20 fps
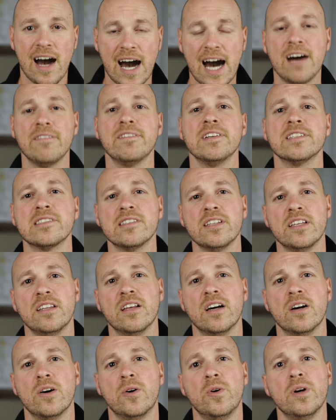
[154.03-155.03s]
Obviously
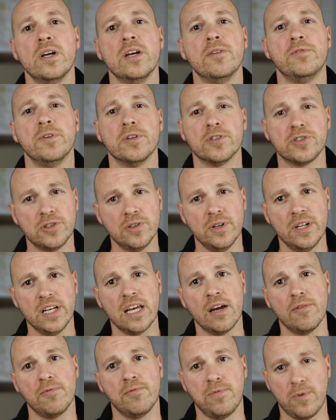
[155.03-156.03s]
though, if you're
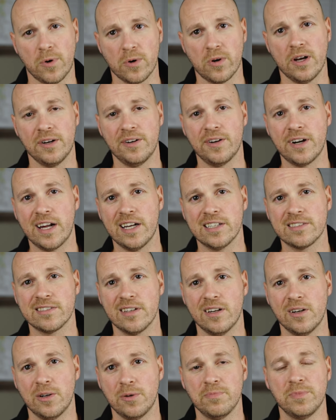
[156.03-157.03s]
shooting at 400
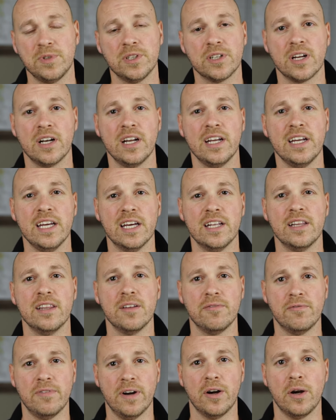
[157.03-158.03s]
ISO, you're gonna get
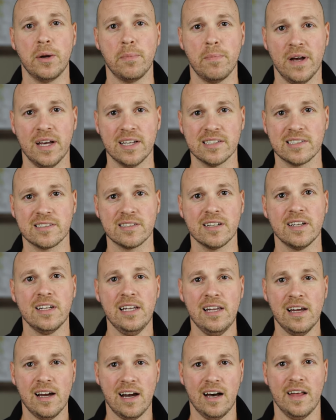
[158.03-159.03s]
the very best
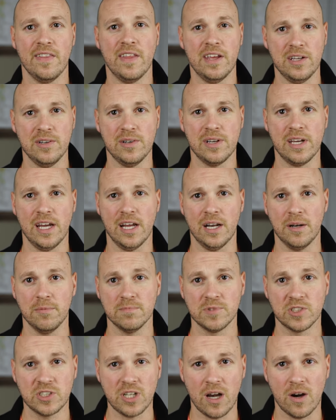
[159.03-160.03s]
that you can.
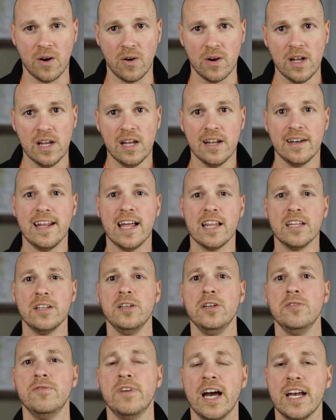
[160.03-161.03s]
So now that
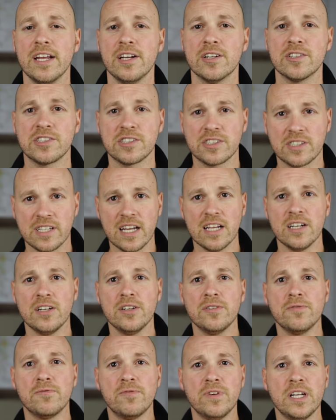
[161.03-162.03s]
you've got your
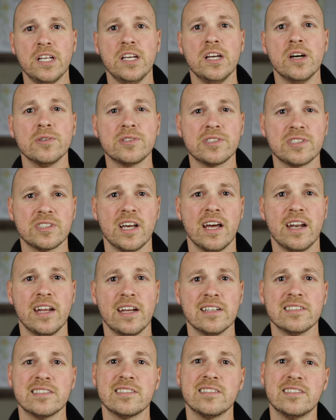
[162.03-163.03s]
standard video
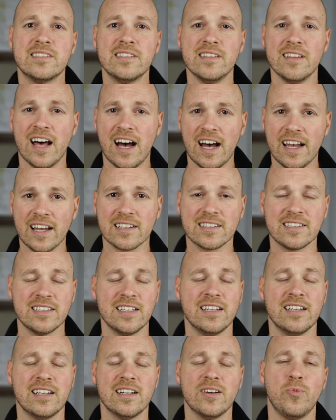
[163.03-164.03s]
settings locked
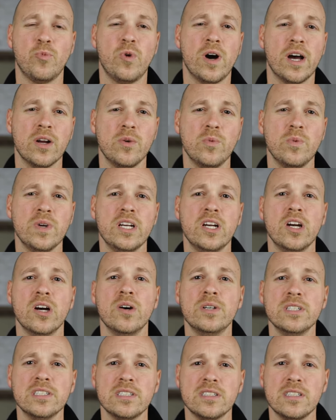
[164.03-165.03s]
in, why don't we
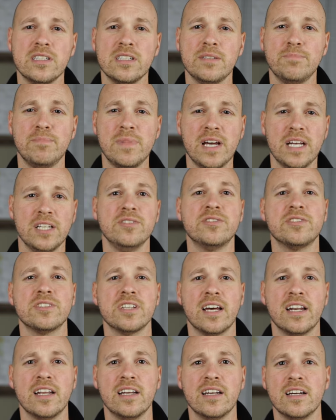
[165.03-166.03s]
go into the menu
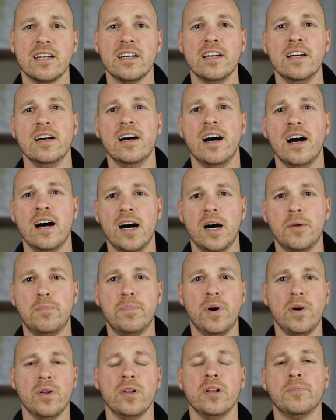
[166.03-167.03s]
setting,
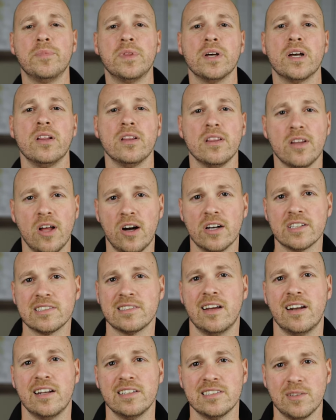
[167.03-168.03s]
pull up the log
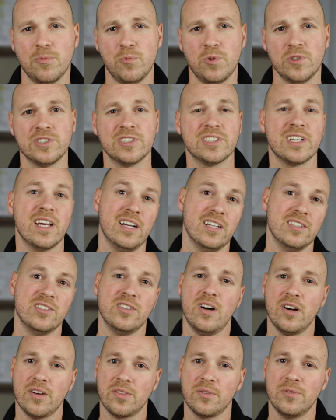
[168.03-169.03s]
settings, and we'll just kind of
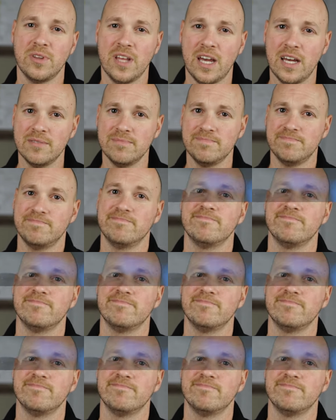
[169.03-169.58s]
talk through that.